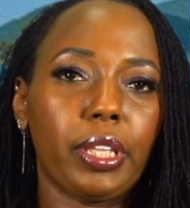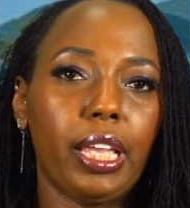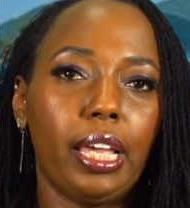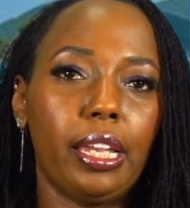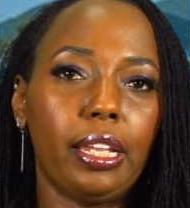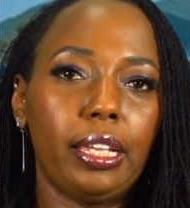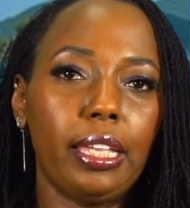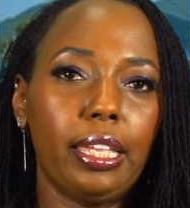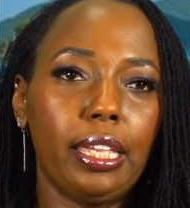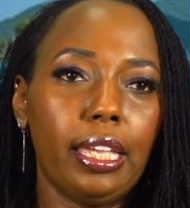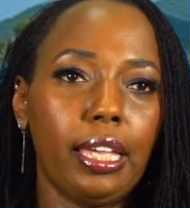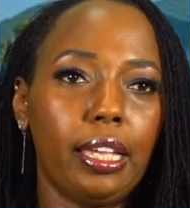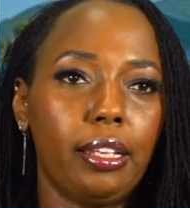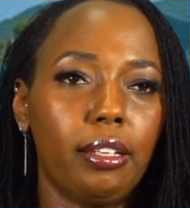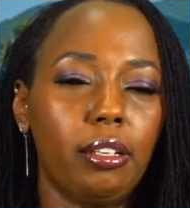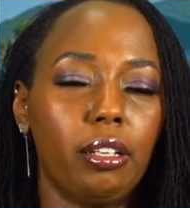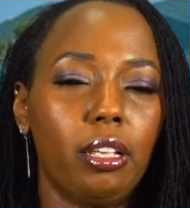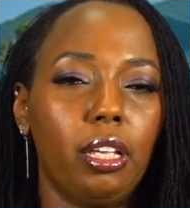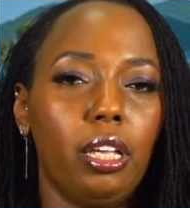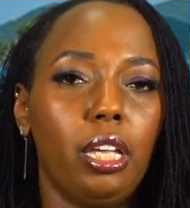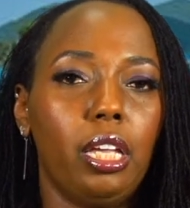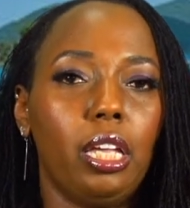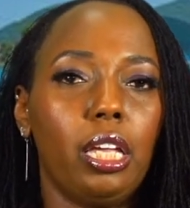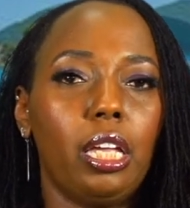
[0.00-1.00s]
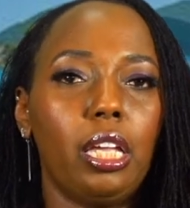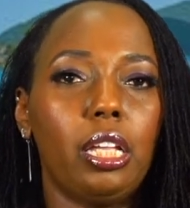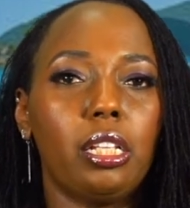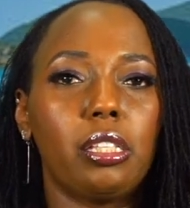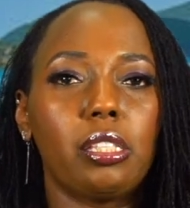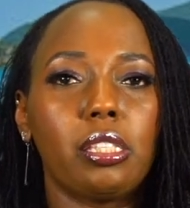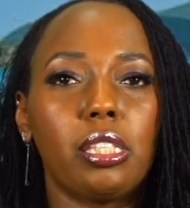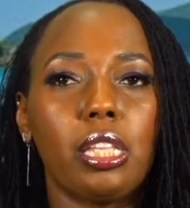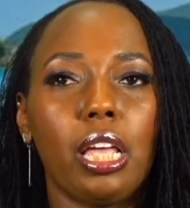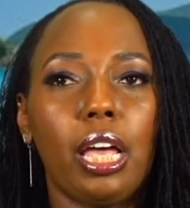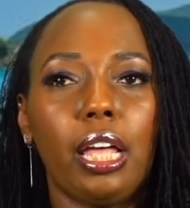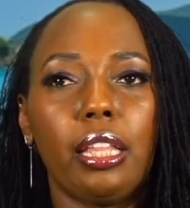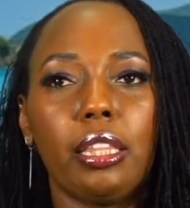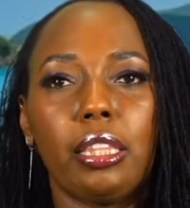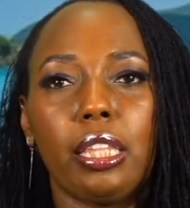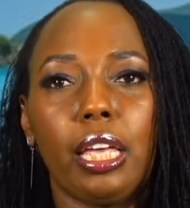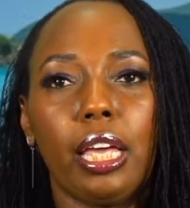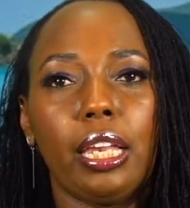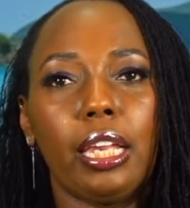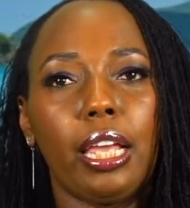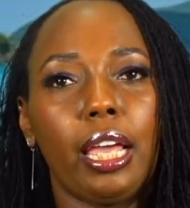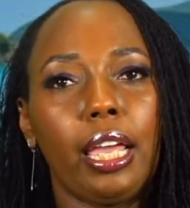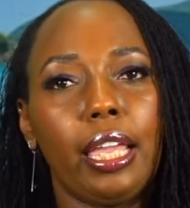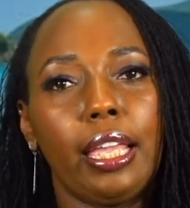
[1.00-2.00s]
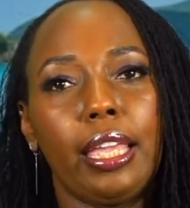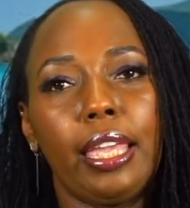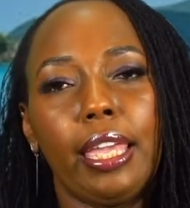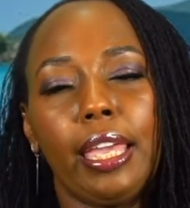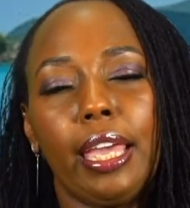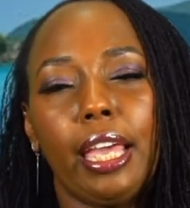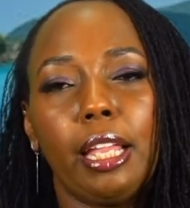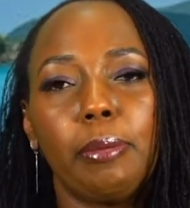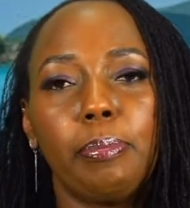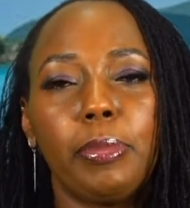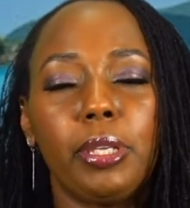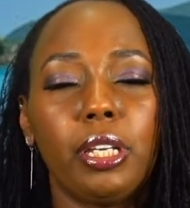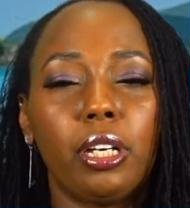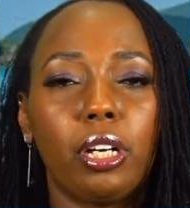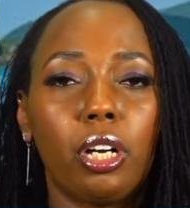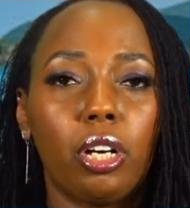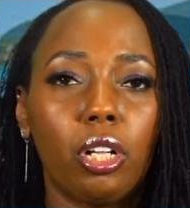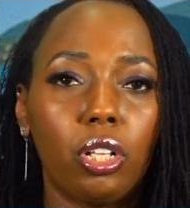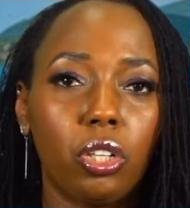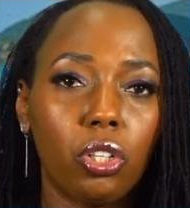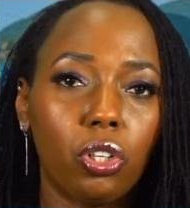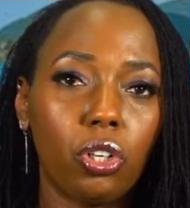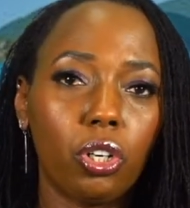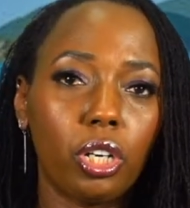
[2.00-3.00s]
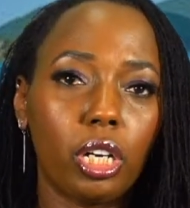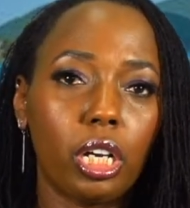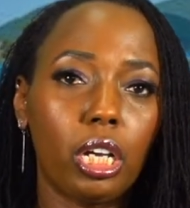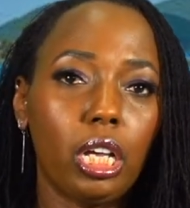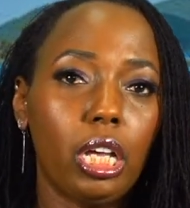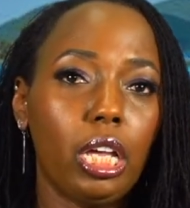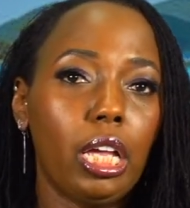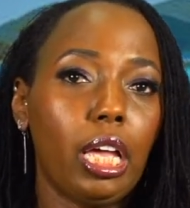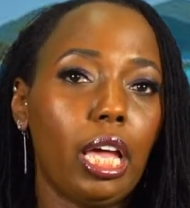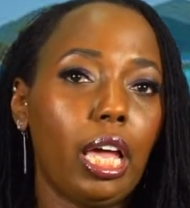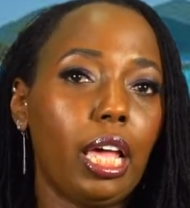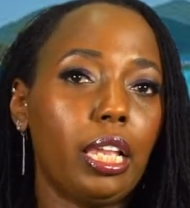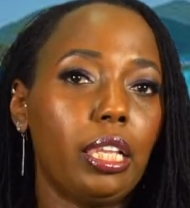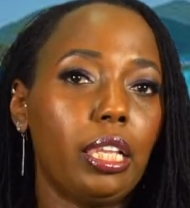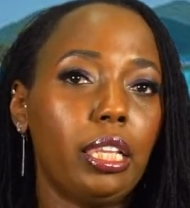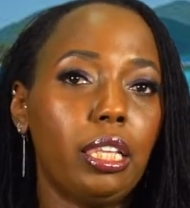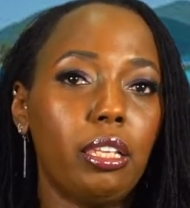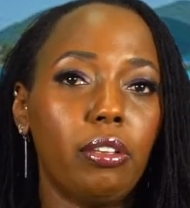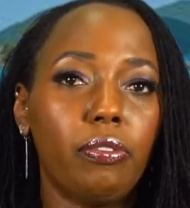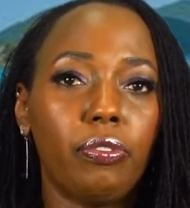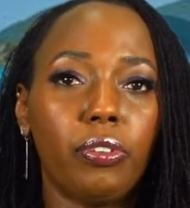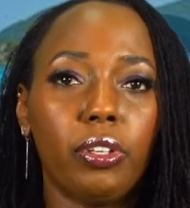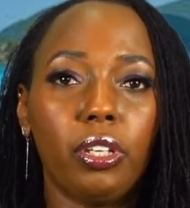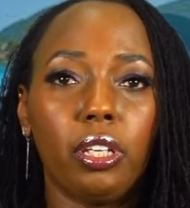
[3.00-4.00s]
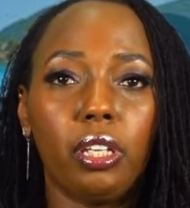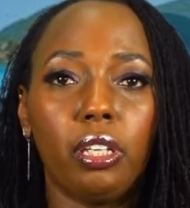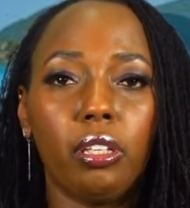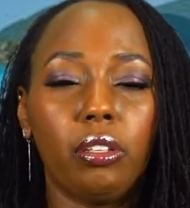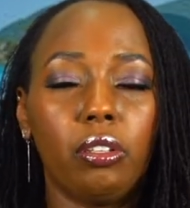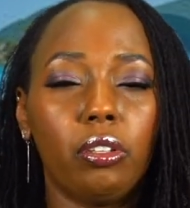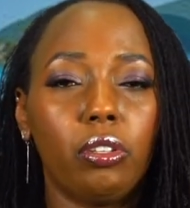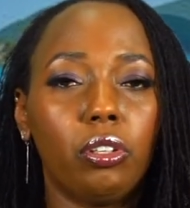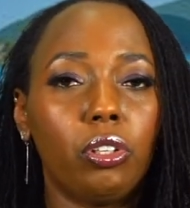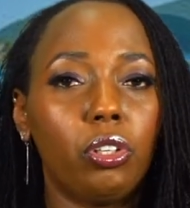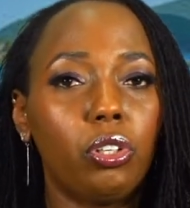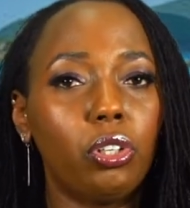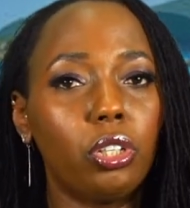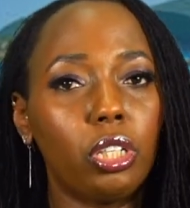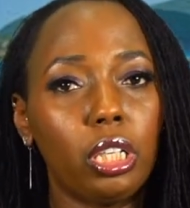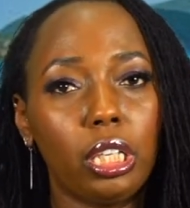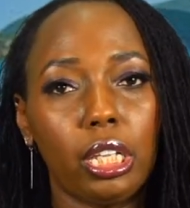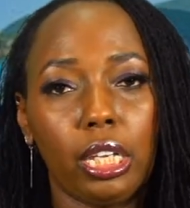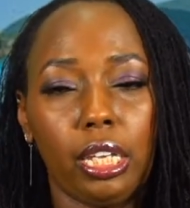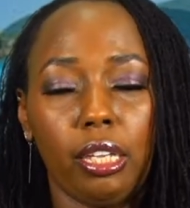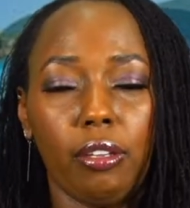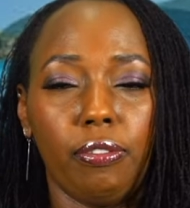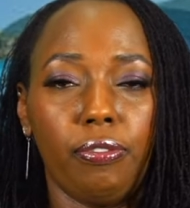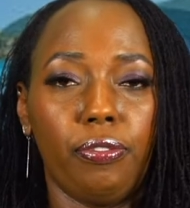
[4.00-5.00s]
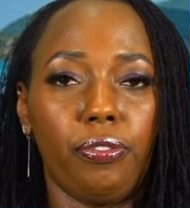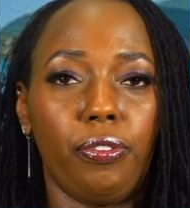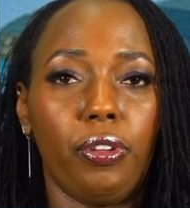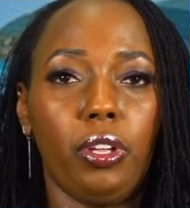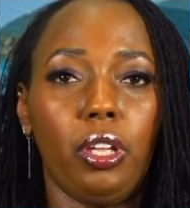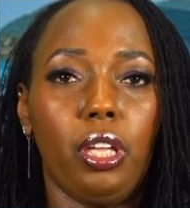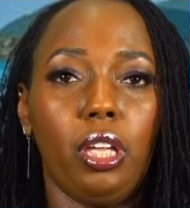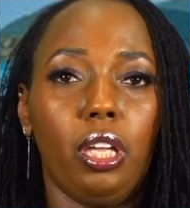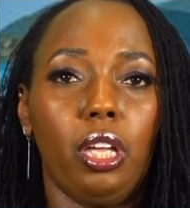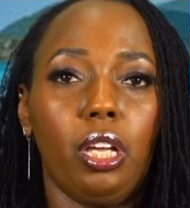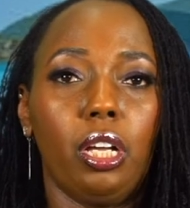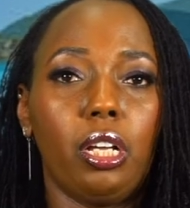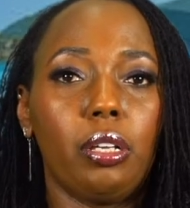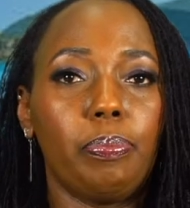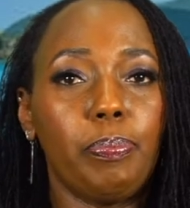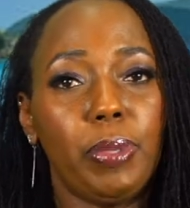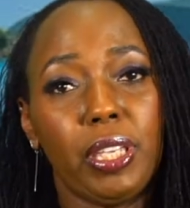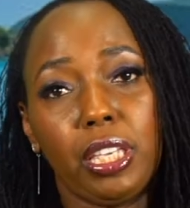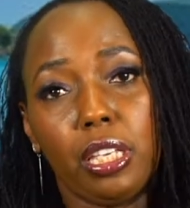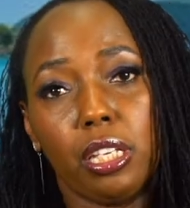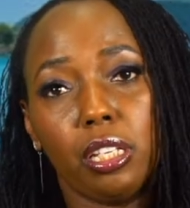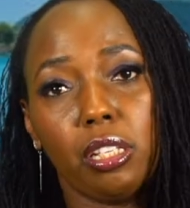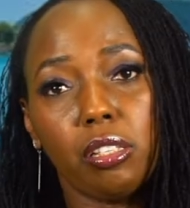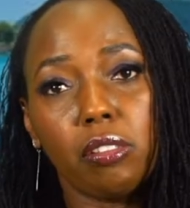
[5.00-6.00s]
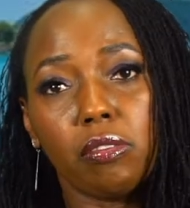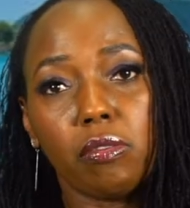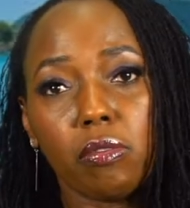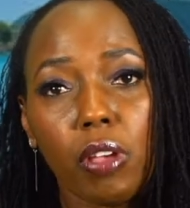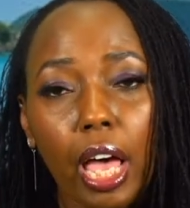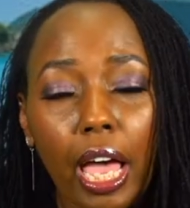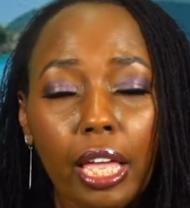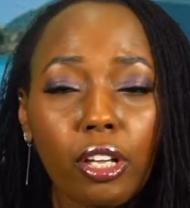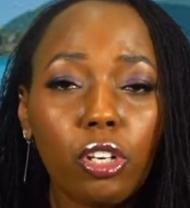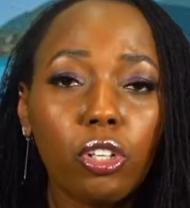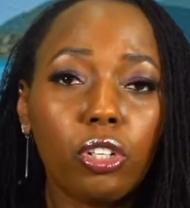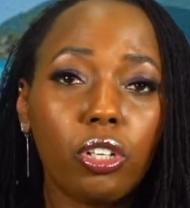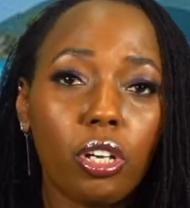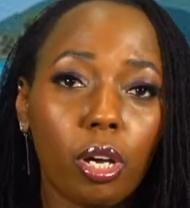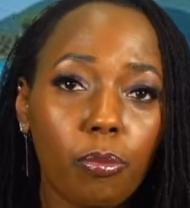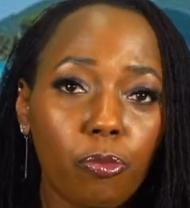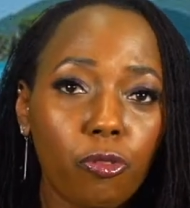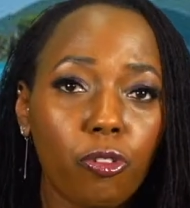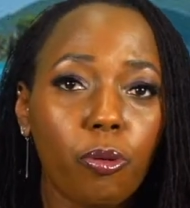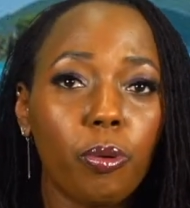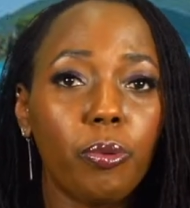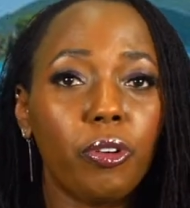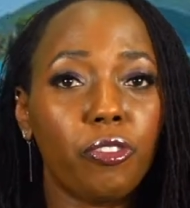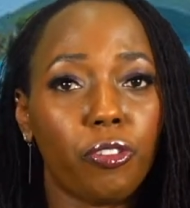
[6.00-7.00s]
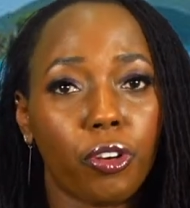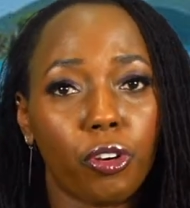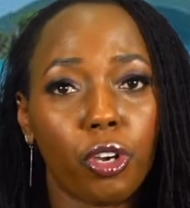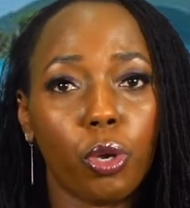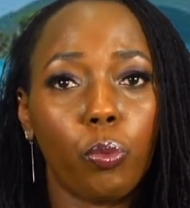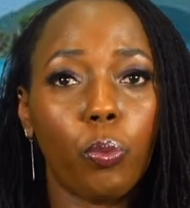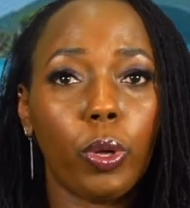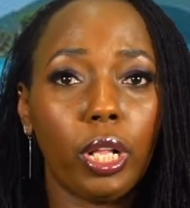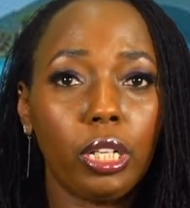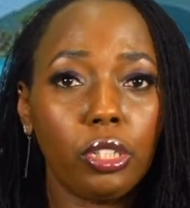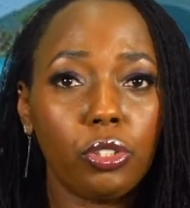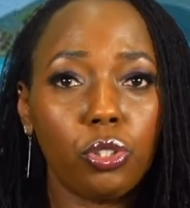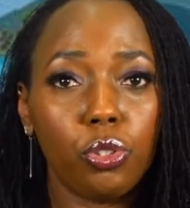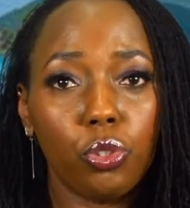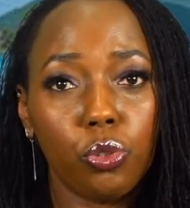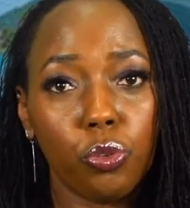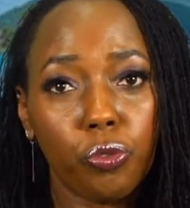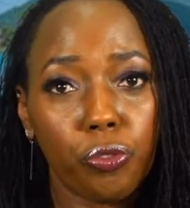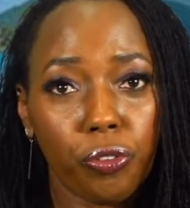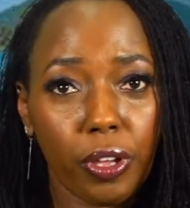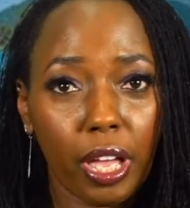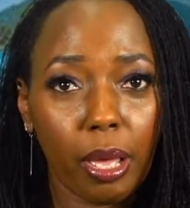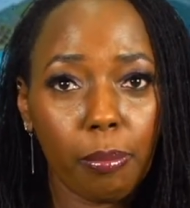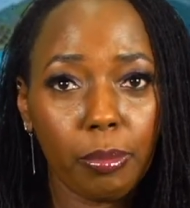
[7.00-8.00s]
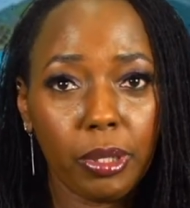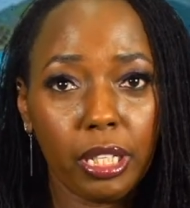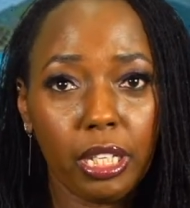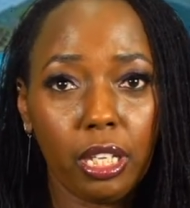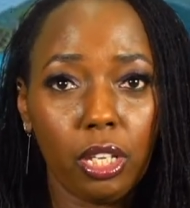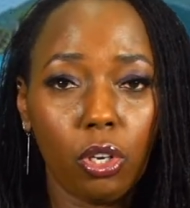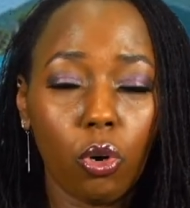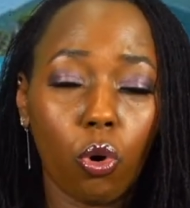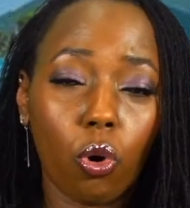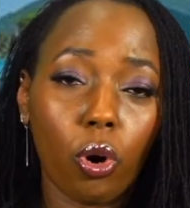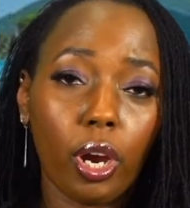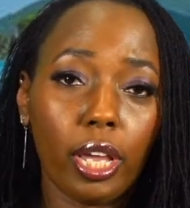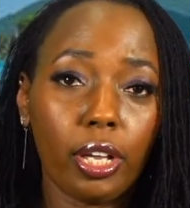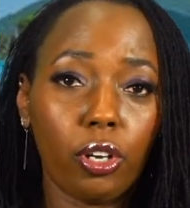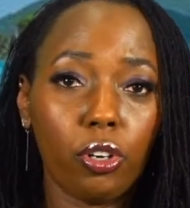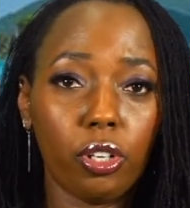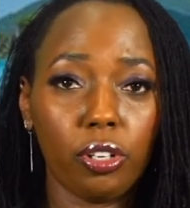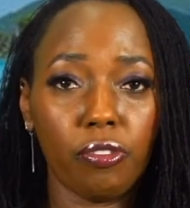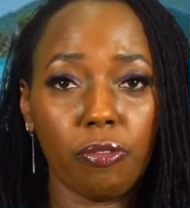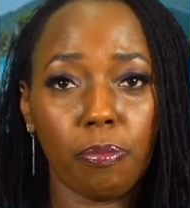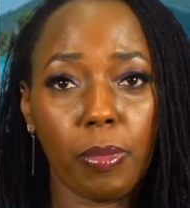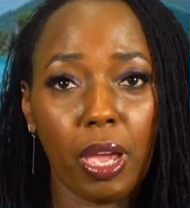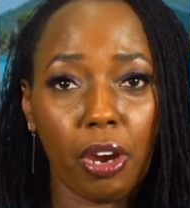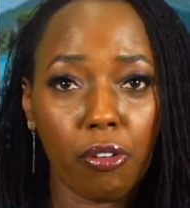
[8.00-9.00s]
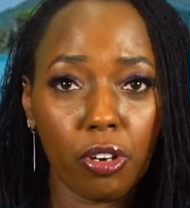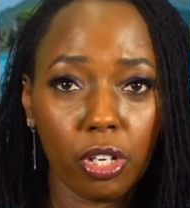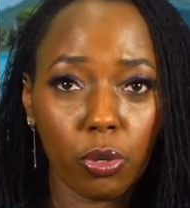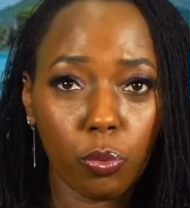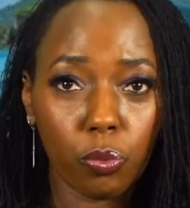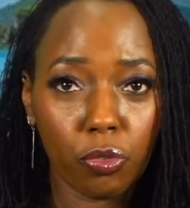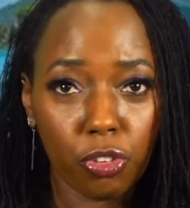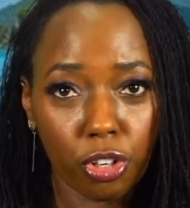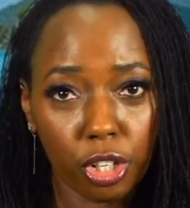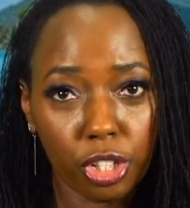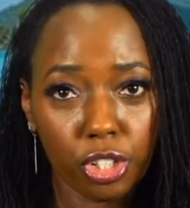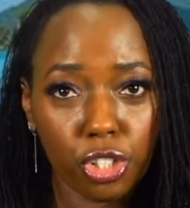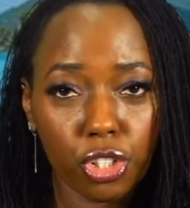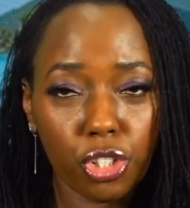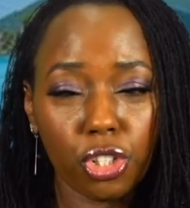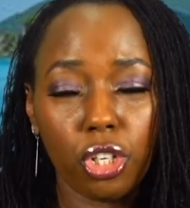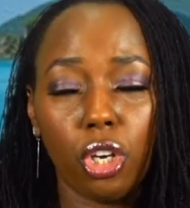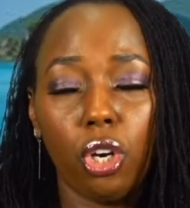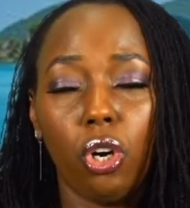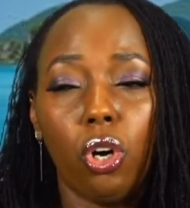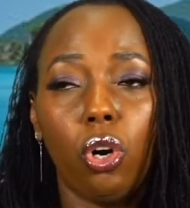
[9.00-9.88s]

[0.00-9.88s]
And again, it's not that I can't be a clerk and living the good life, because I could come from a very well-to-do family, or I could have married rich,